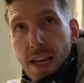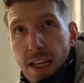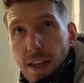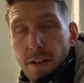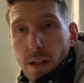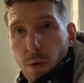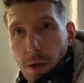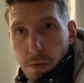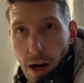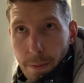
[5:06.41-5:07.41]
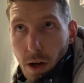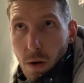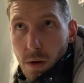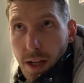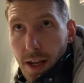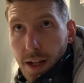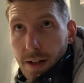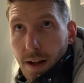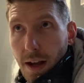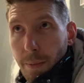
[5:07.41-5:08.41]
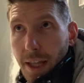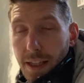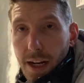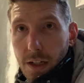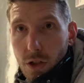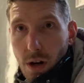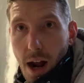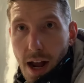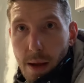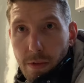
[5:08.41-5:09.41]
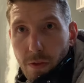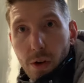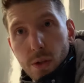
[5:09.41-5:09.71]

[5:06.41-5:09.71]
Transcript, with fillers: give it a quick prime coat and let it dry before you